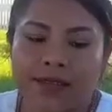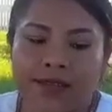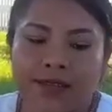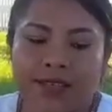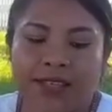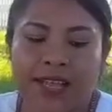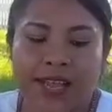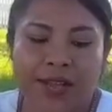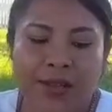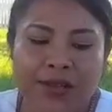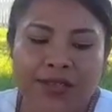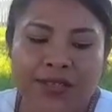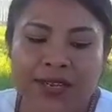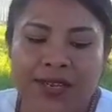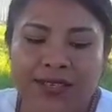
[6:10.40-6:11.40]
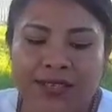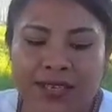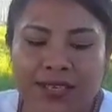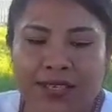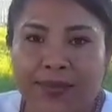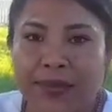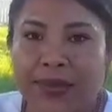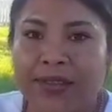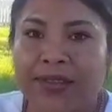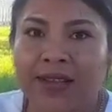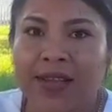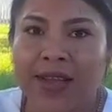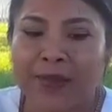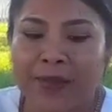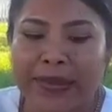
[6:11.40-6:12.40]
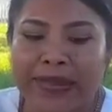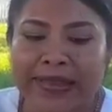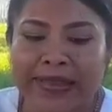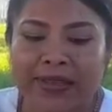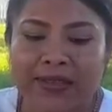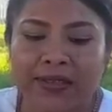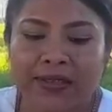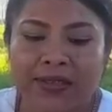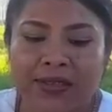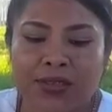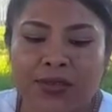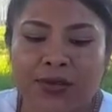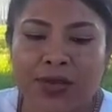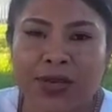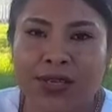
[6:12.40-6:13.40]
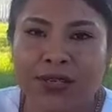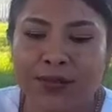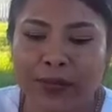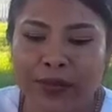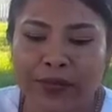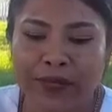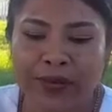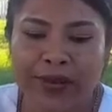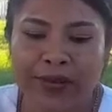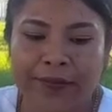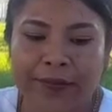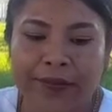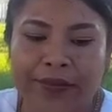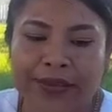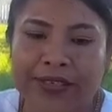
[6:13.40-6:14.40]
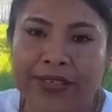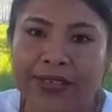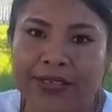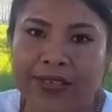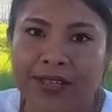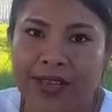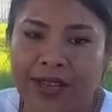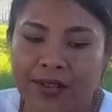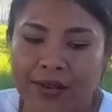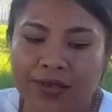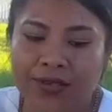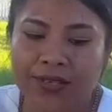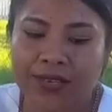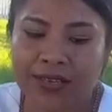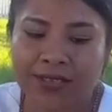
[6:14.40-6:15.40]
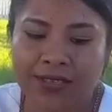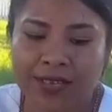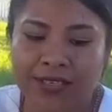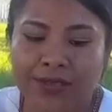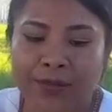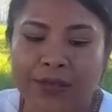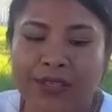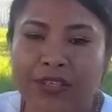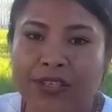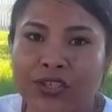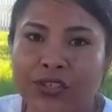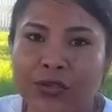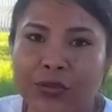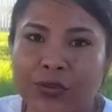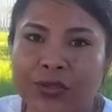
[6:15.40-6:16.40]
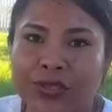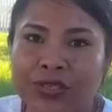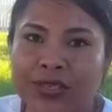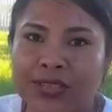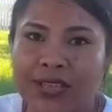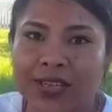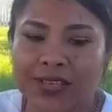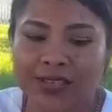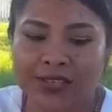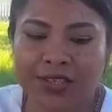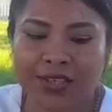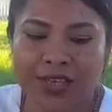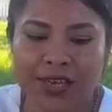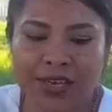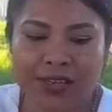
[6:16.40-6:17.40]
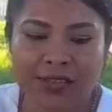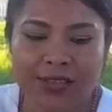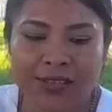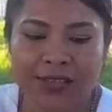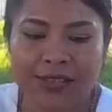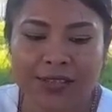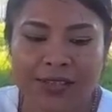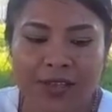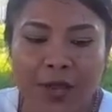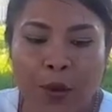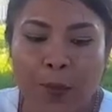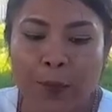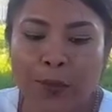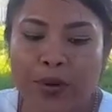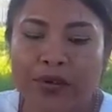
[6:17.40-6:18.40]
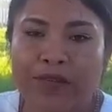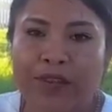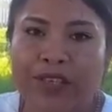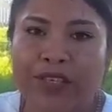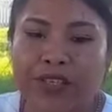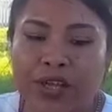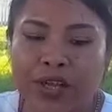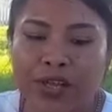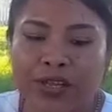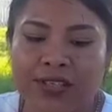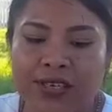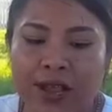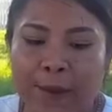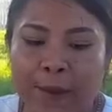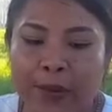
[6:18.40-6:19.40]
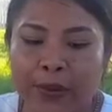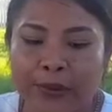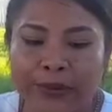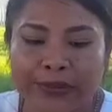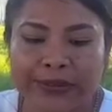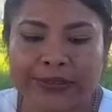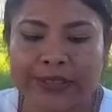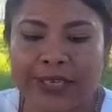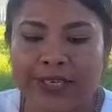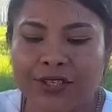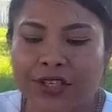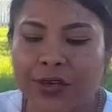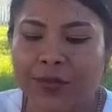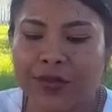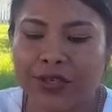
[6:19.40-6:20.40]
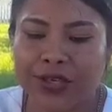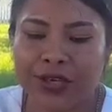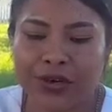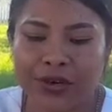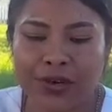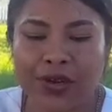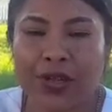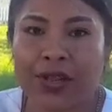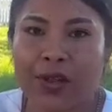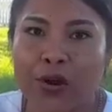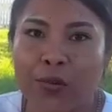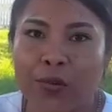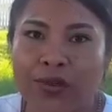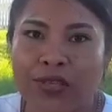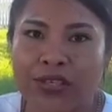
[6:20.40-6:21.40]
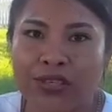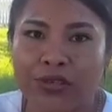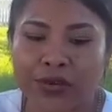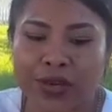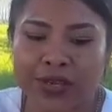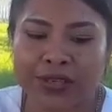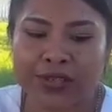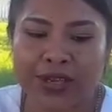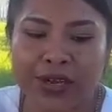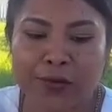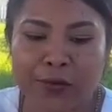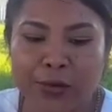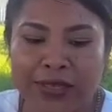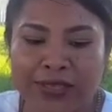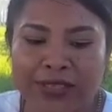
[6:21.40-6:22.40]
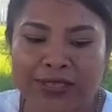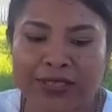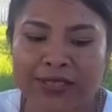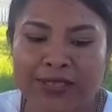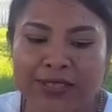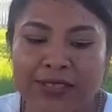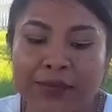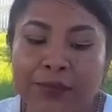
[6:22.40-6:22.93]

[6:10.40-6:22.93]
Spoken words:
The diagnostic assessment can be linked to the student's profile, since the diagnostic assessment is used to test the child's previous knowledge about a subject area along with the strengths and weaknesses.